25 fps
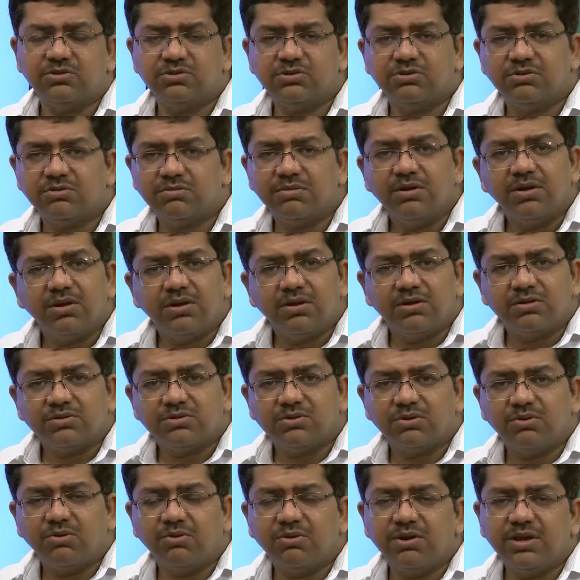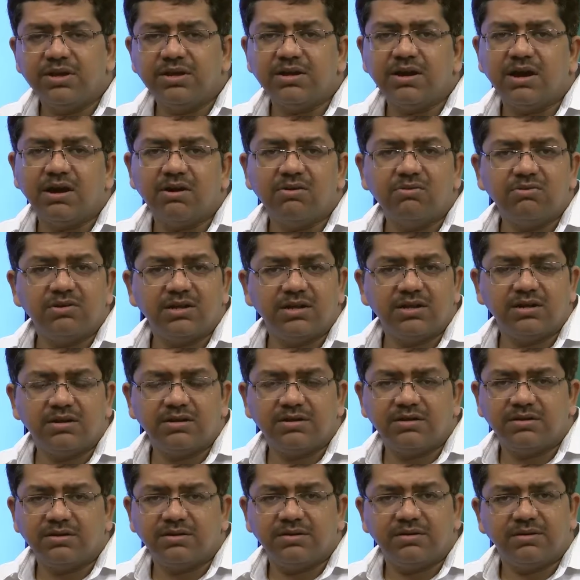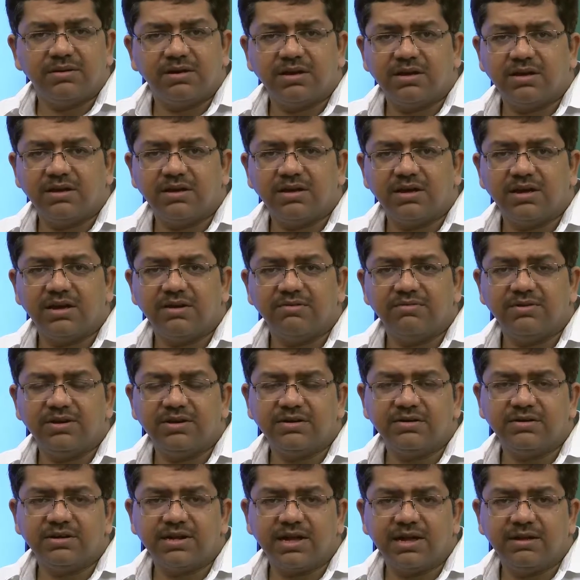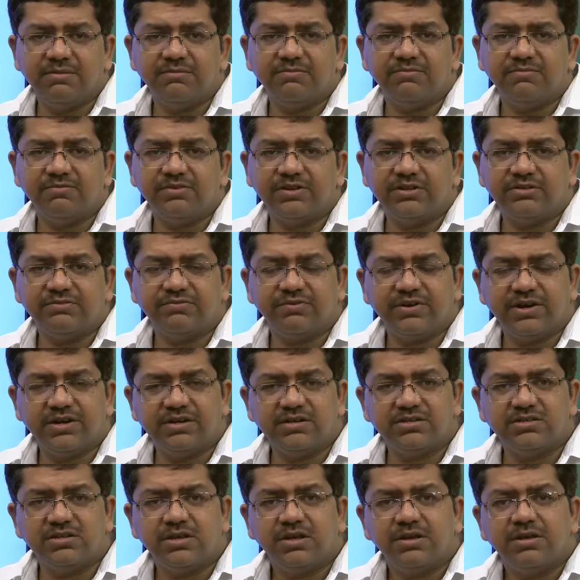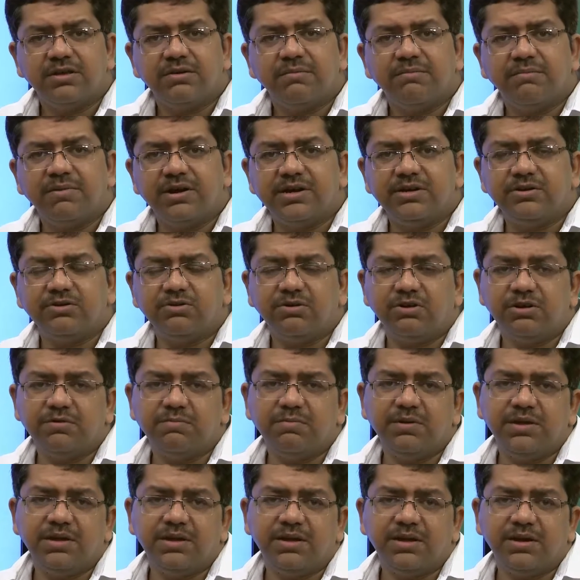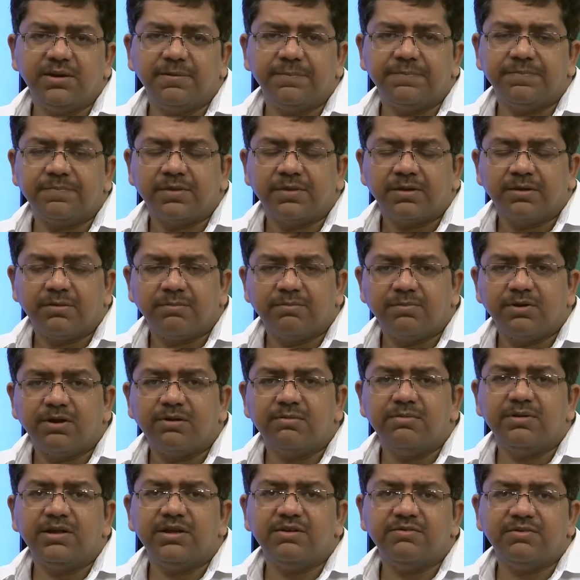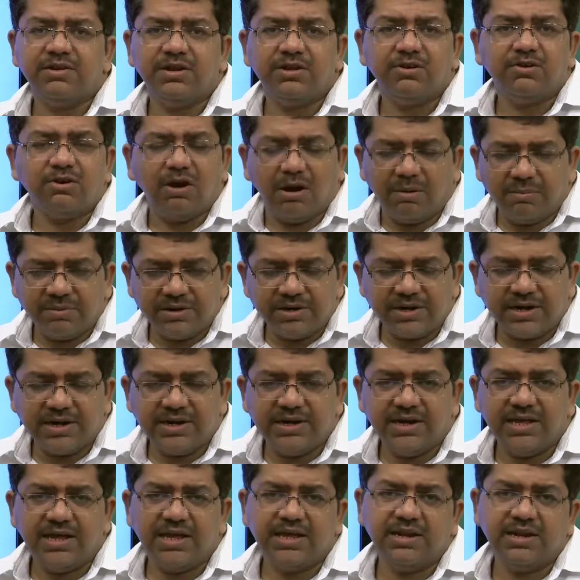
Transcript: So going out and having time with friends might not be probably a very common idea.